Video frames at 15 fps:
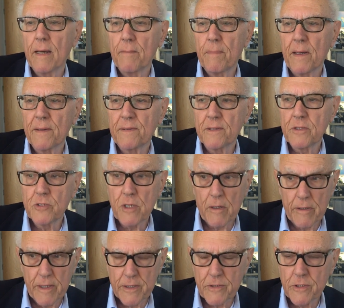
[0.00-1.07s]
but the
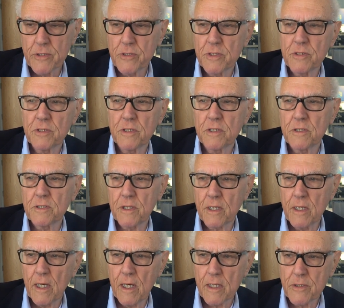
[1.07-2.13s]
geriatricians and the
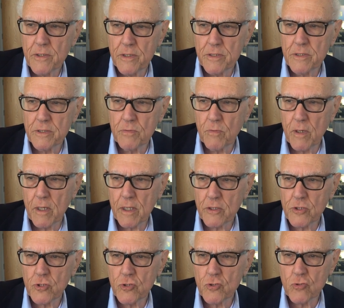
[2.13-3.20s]
psychiatrists were
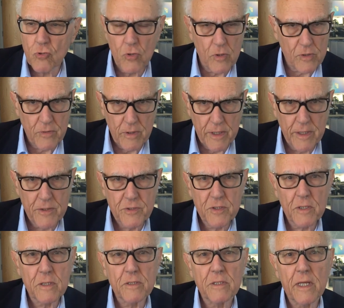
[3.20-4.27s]
extraordinarily
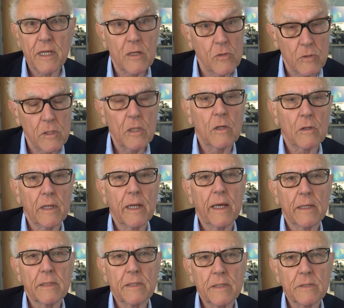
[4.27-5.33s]
interested because they could not
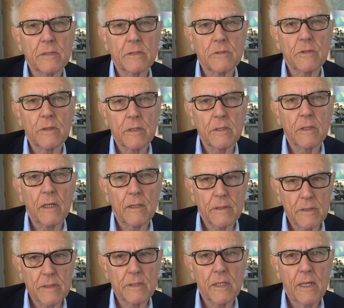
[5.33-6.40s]
get decent junior
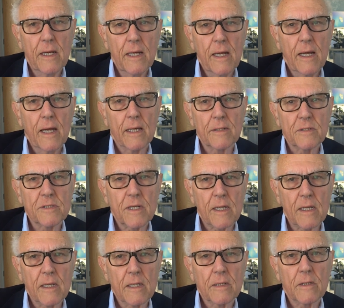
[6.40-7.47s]
doctors. And
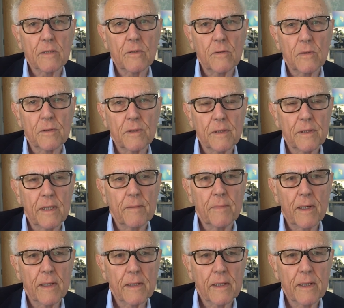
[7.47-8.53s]
suddenly the thought that they
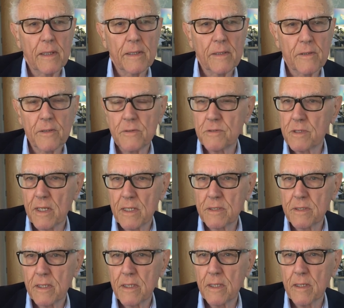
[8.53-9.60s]
might get
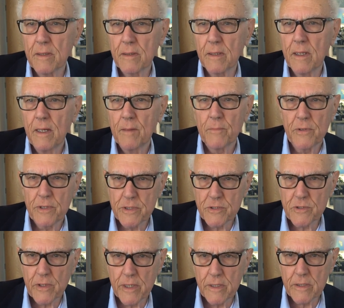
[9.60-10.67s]
enthusiastic young British
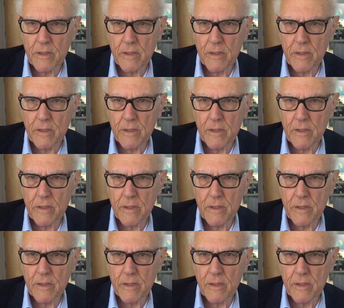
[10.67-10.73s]
trained